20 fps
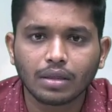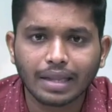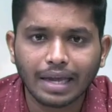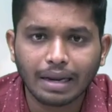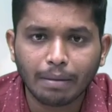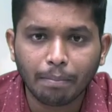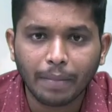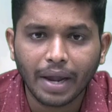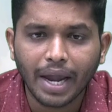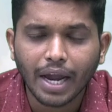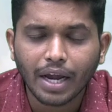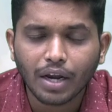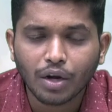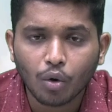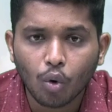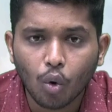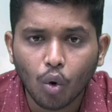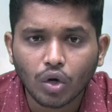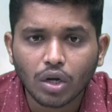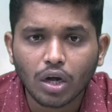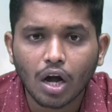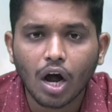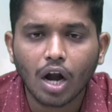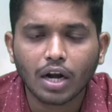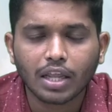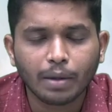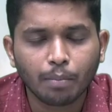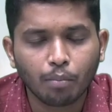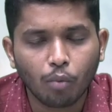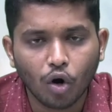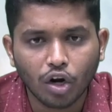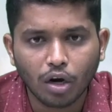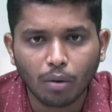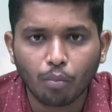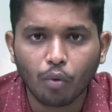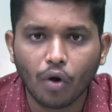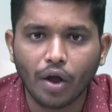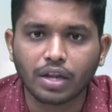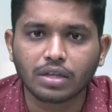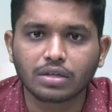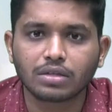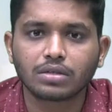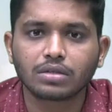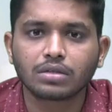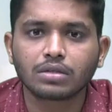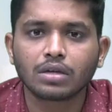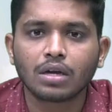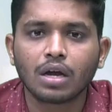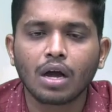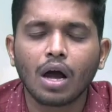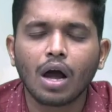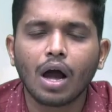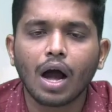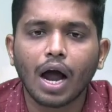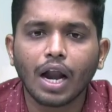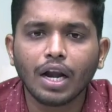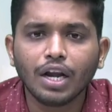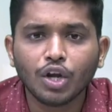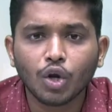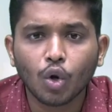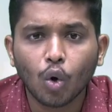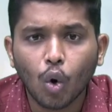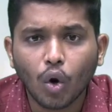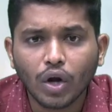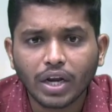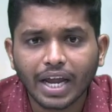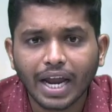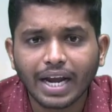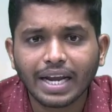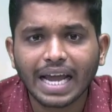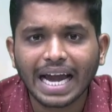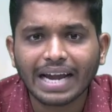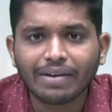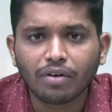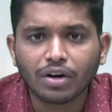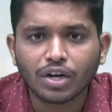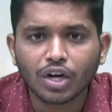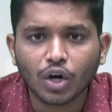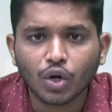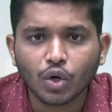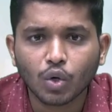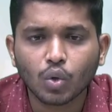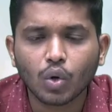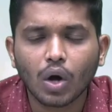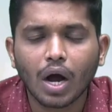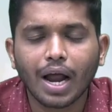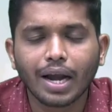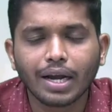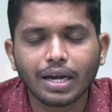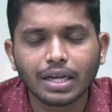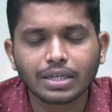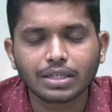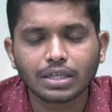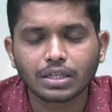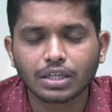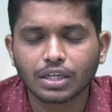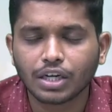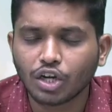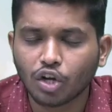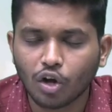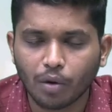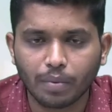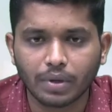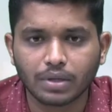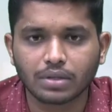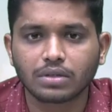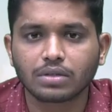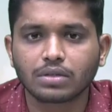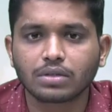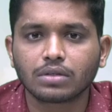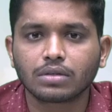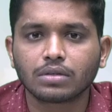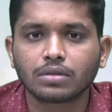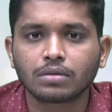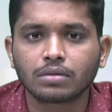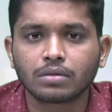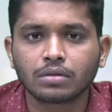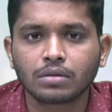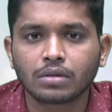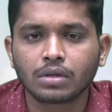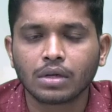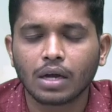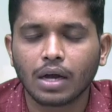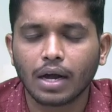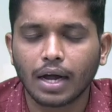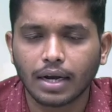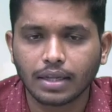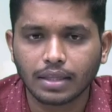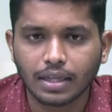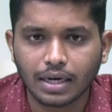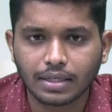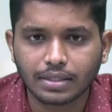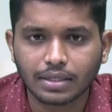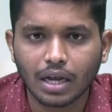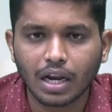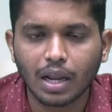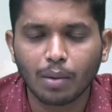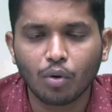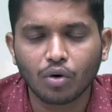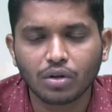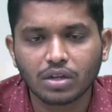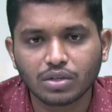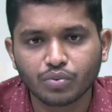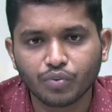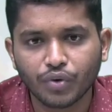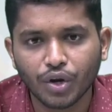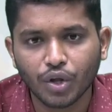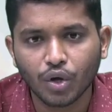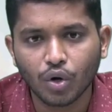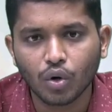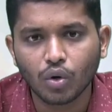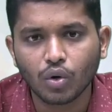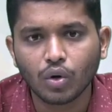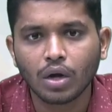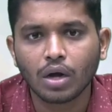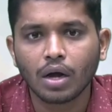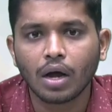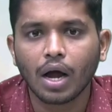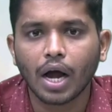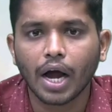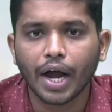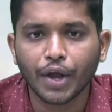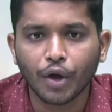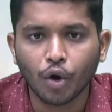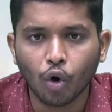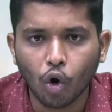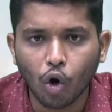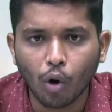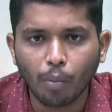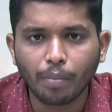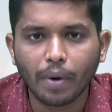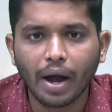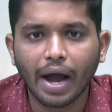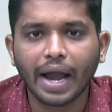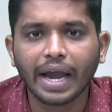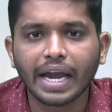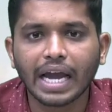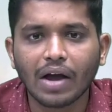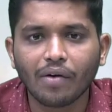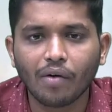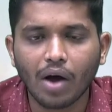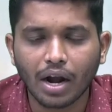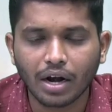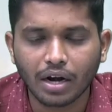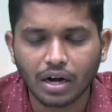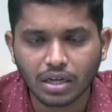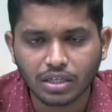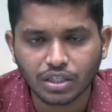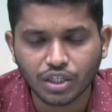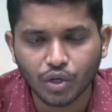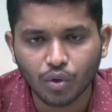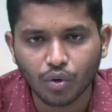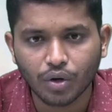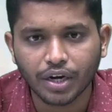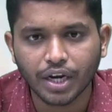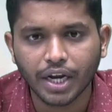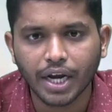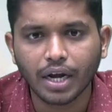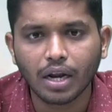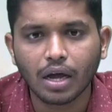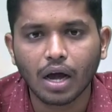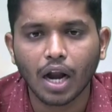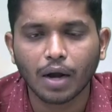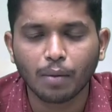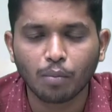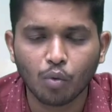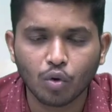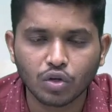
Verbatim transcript: Then make note on the important points and don't get diverted to unnecessary topics. And that's all about this video. I hope I have addressed your need at